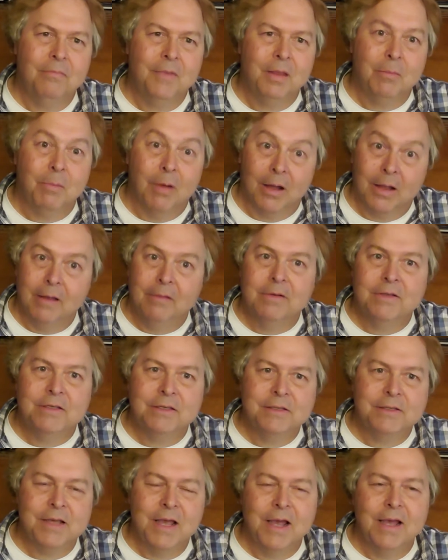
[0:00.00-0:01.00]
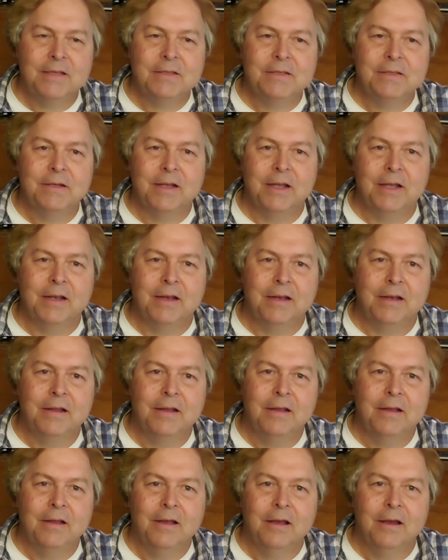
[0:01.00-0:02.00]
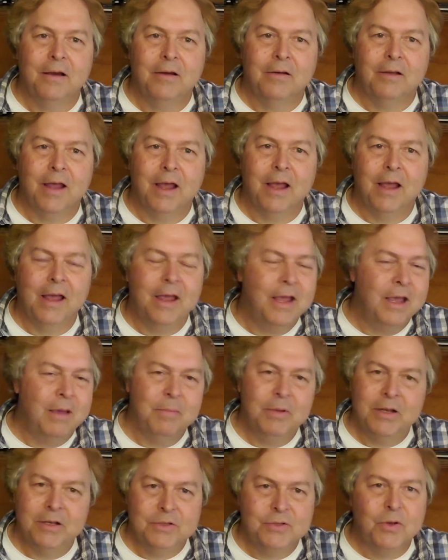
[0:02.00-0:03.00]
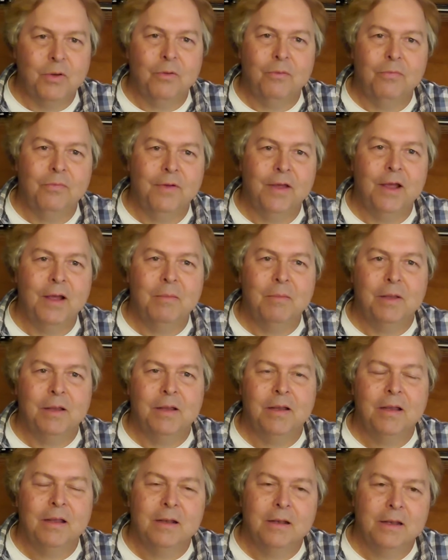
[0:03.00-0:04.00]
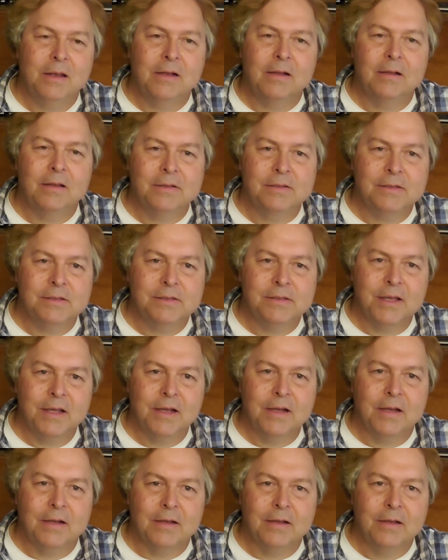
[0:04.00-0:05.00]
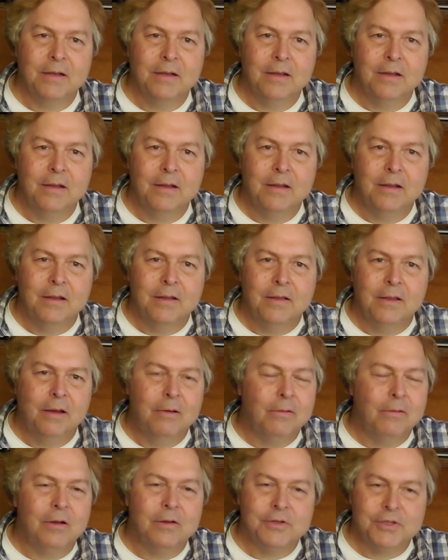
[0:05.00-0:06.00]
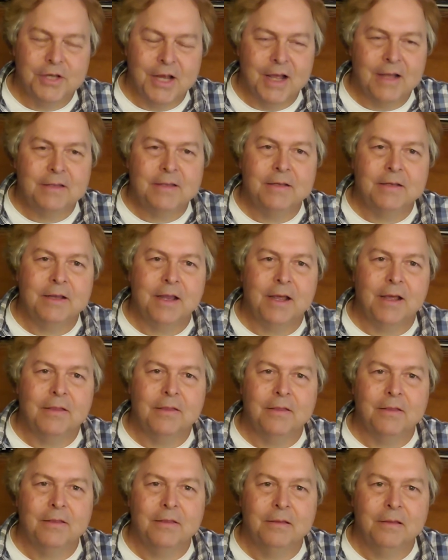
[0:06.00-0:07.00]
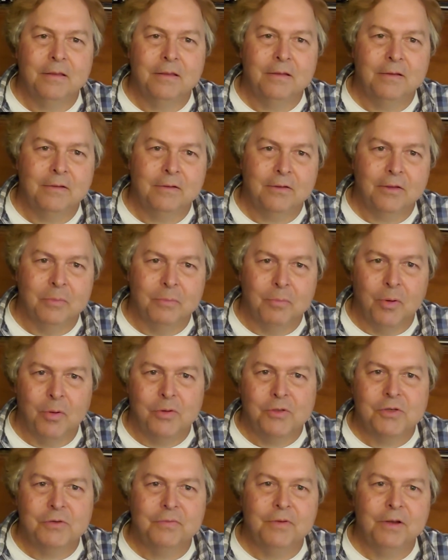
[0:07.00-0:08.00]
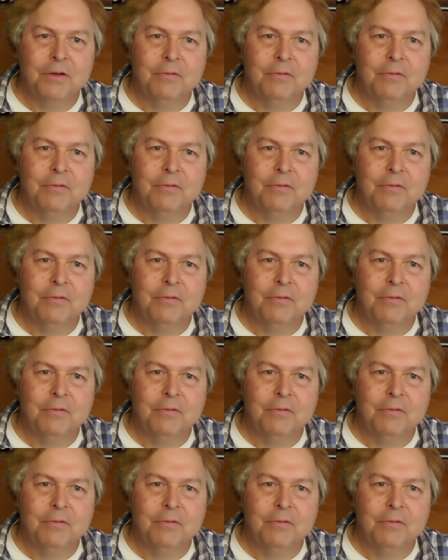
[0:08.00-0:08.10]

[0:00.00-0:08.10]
Well, he was assassinated. Okay, him and his whole family, Nicholas II. They were all shot to death during the Bolshevik